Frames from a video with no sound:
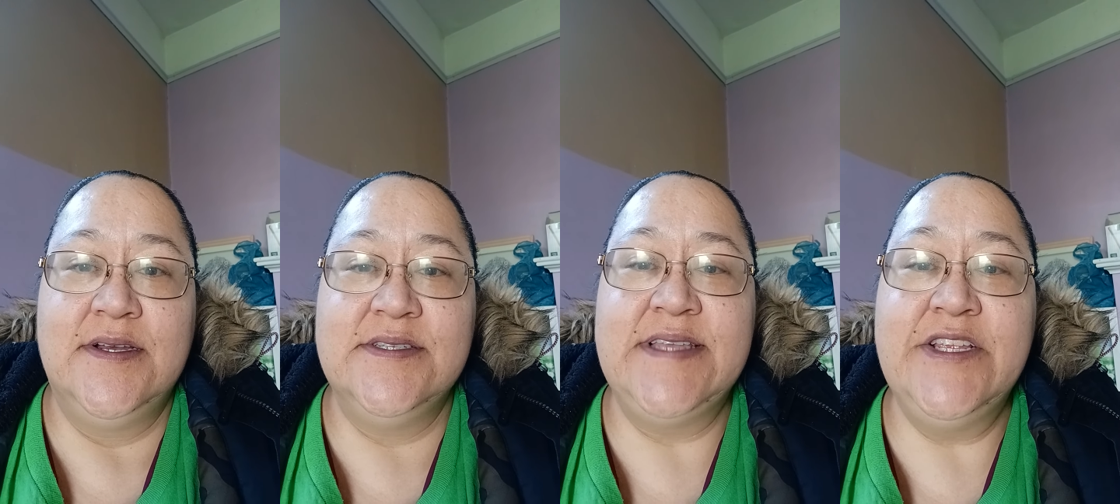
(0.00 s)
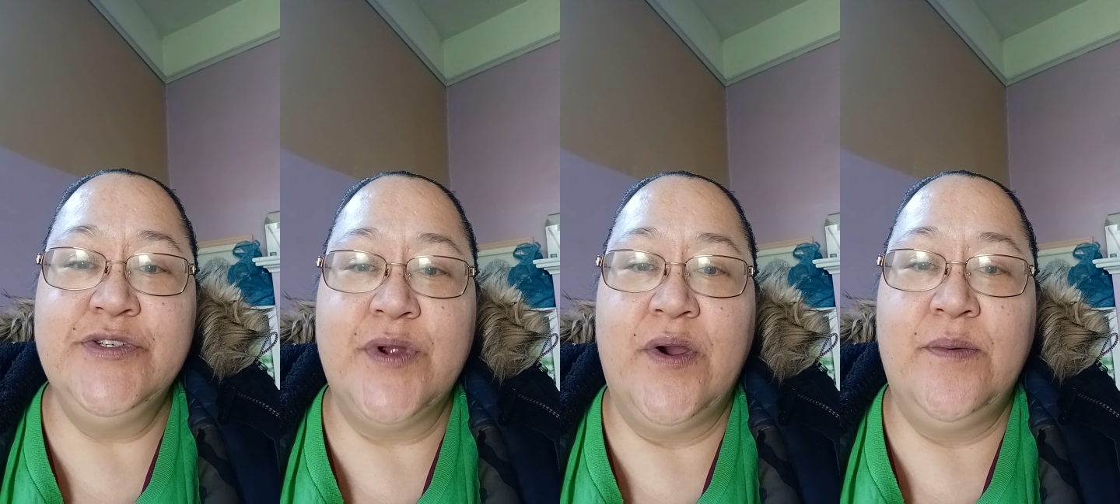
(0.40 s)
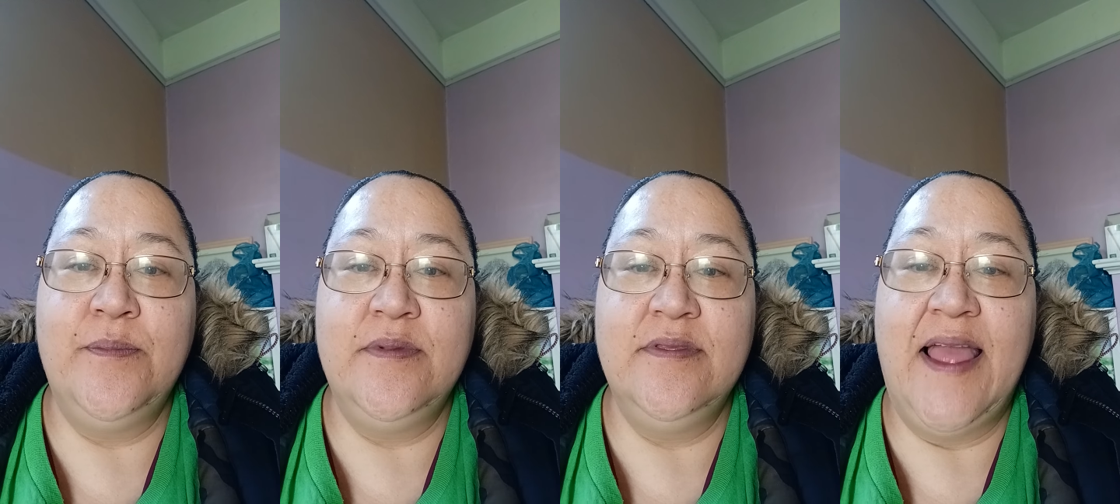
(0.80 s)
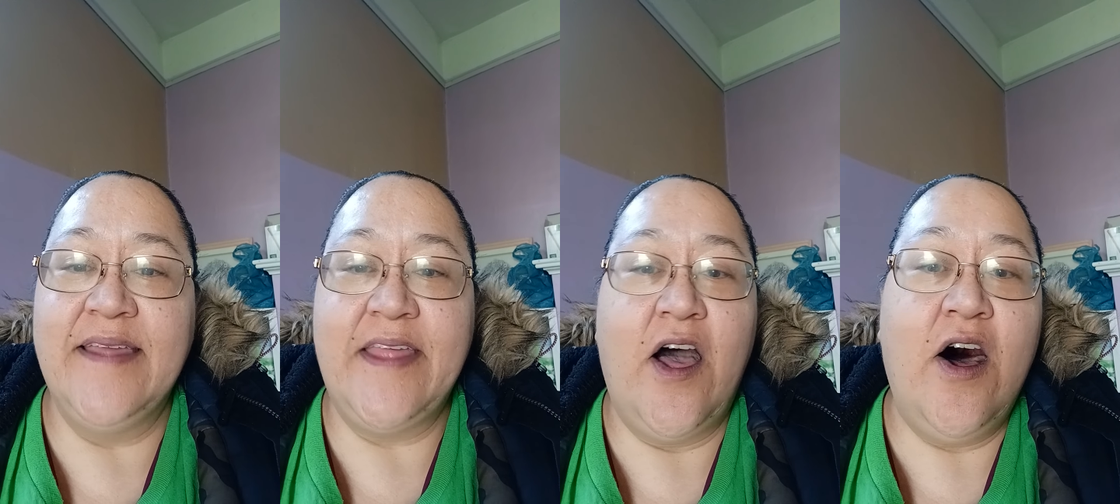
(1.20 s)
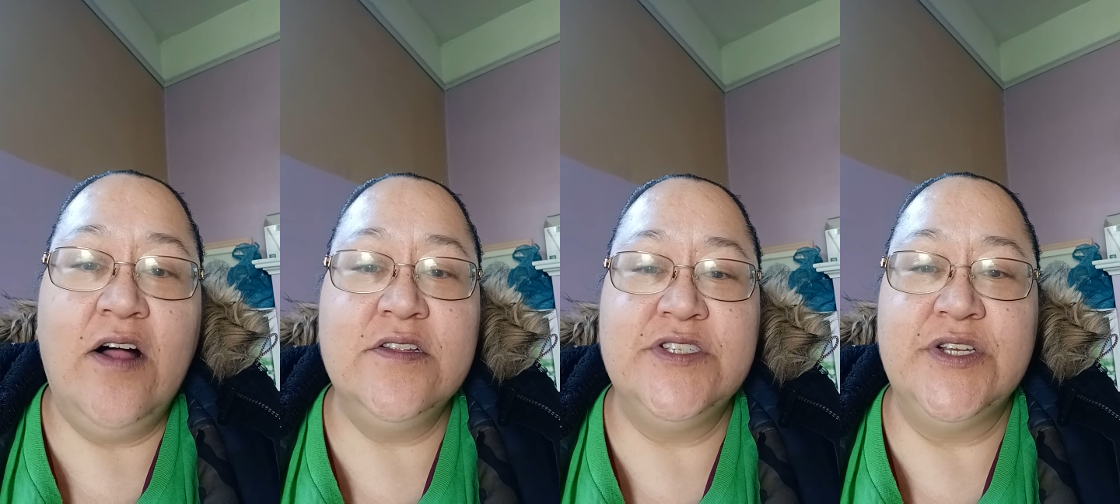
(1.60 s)
syndrome, like they
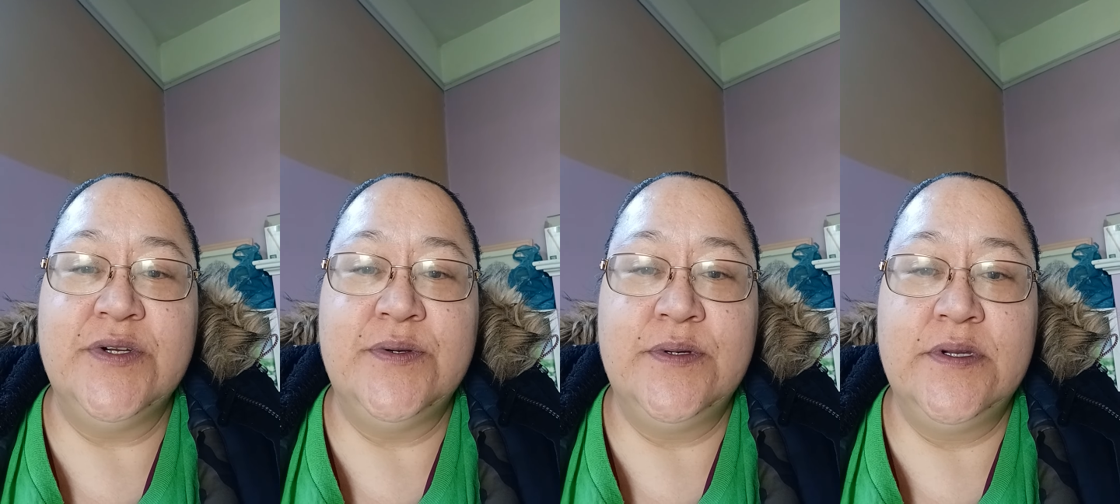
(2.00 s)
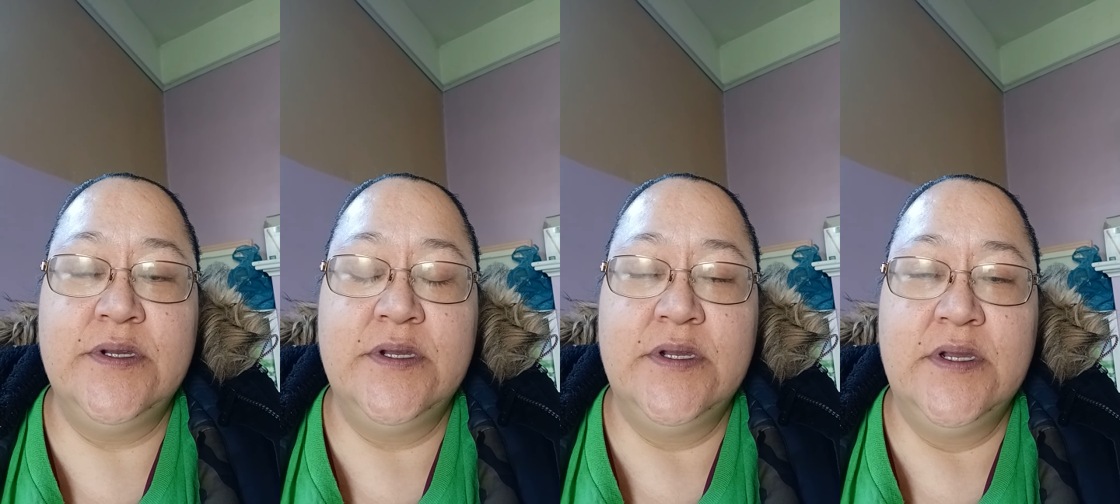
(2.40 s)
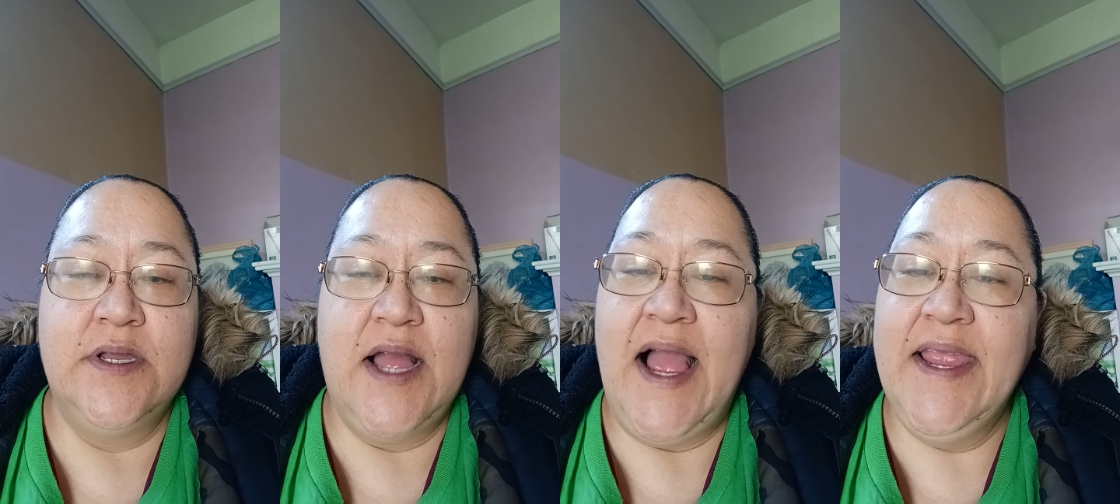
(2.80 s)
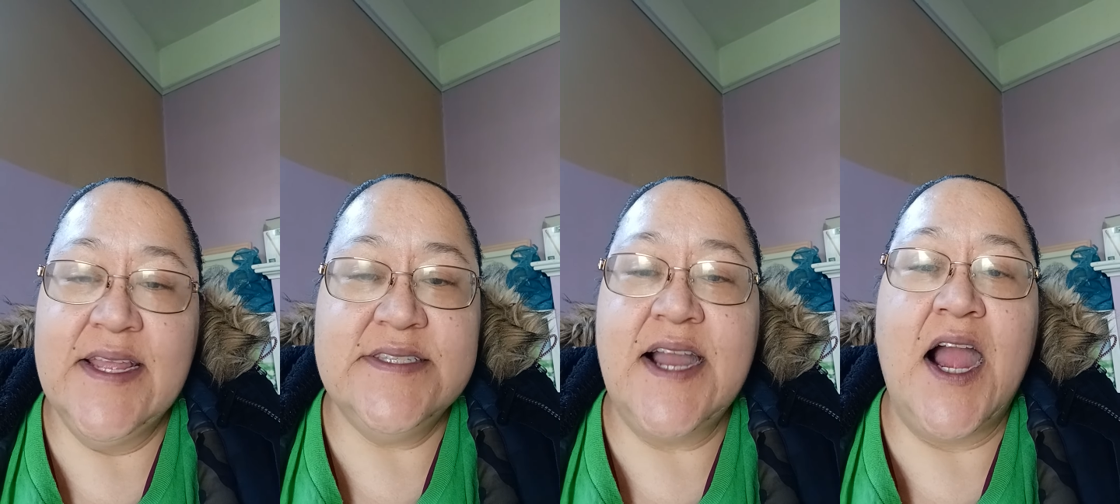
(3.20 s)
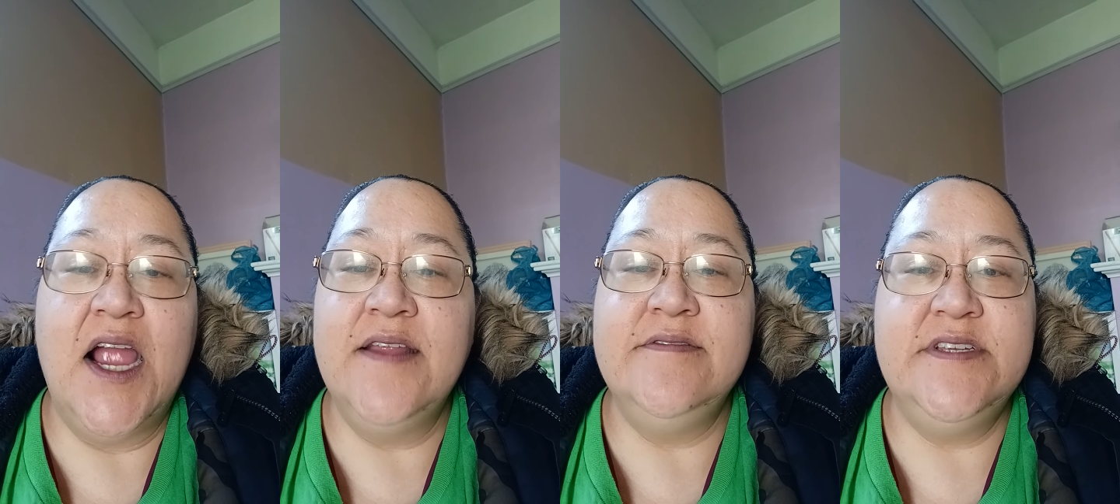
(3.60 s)
all do. I get
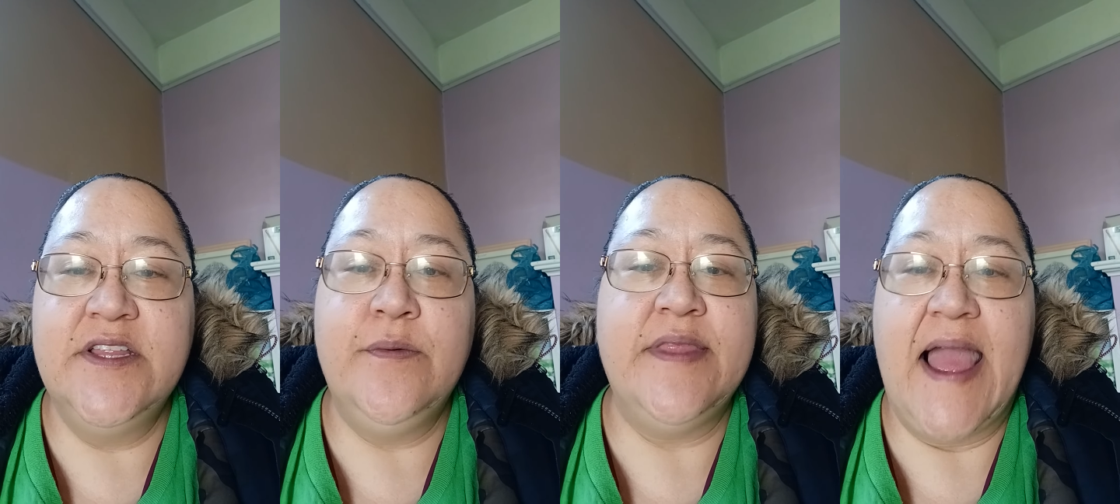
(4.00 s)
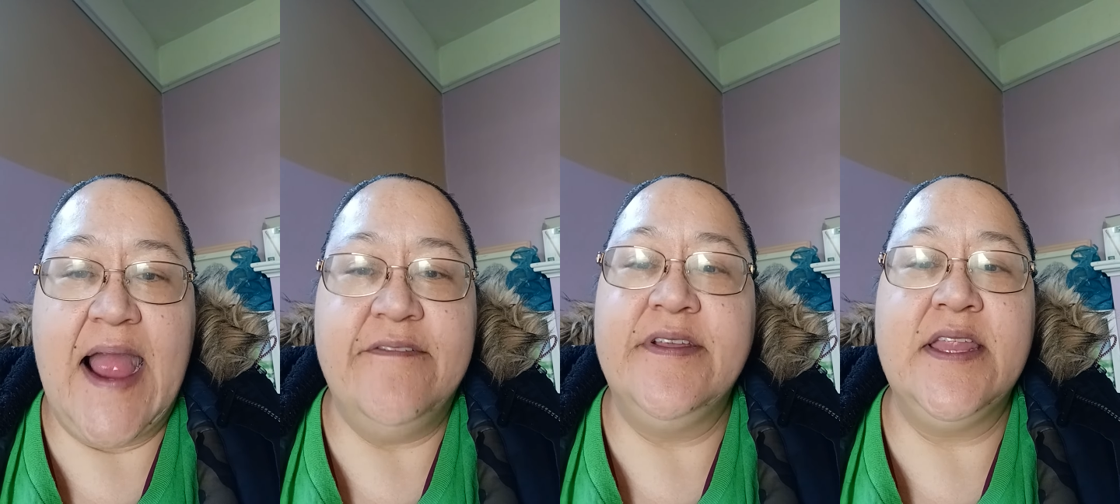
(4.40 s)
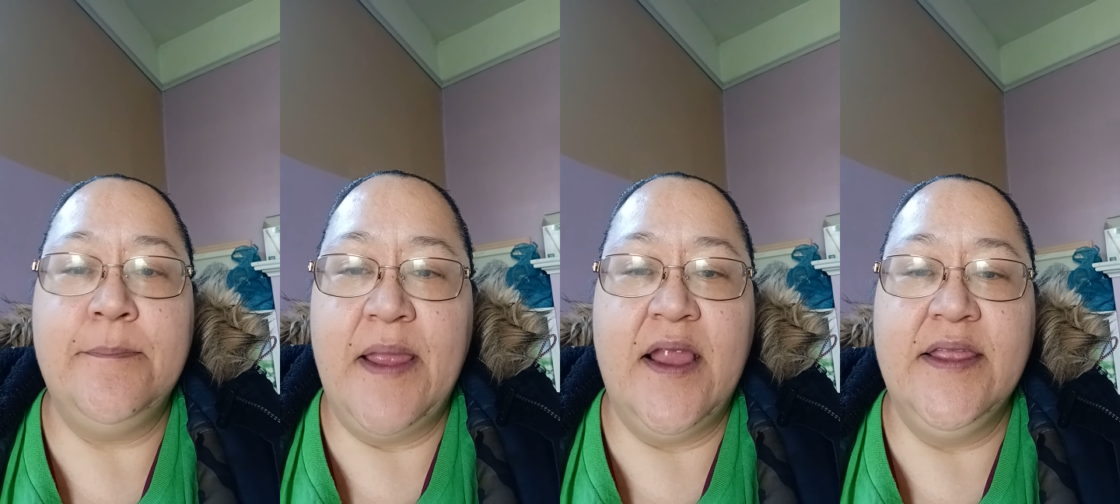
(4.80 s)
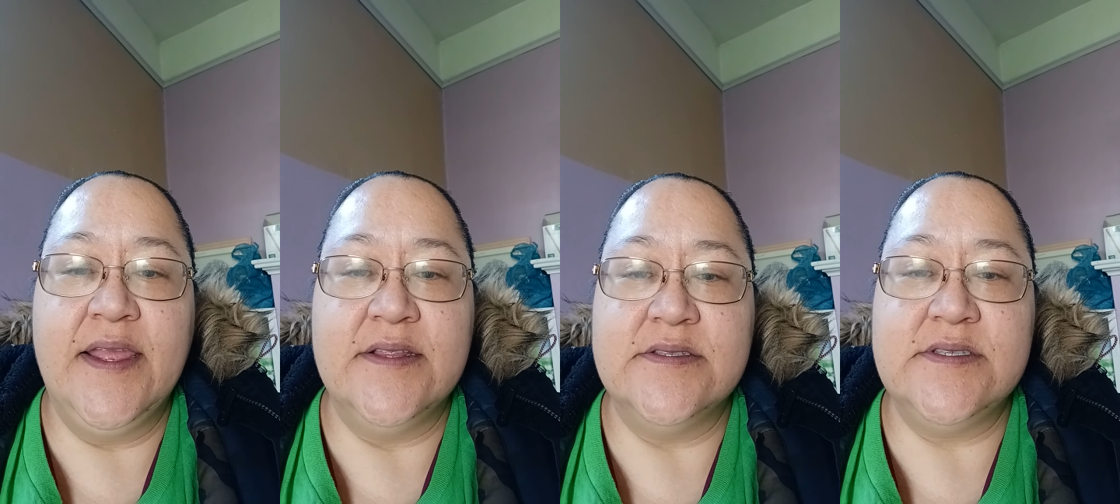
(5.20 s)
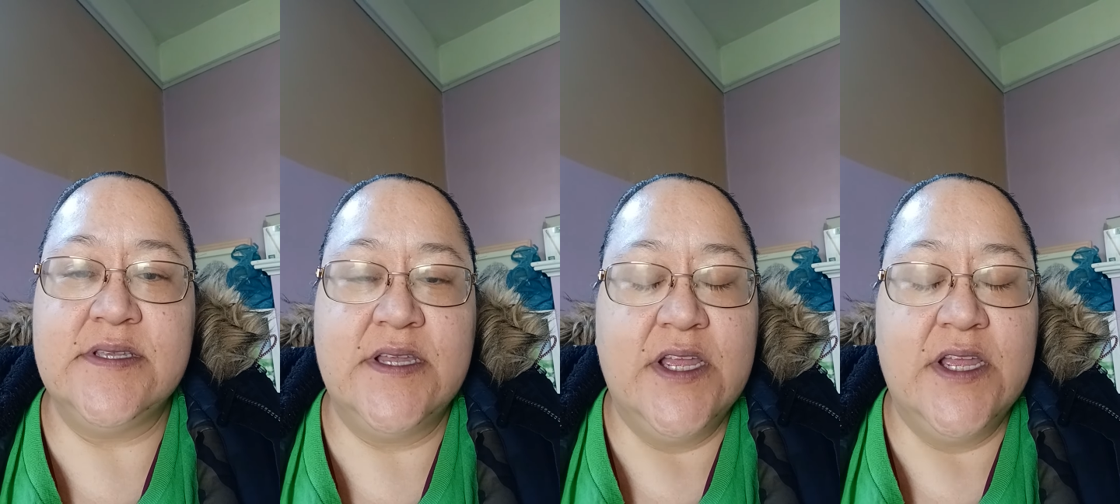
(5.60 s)
tired of dealing with African Americans.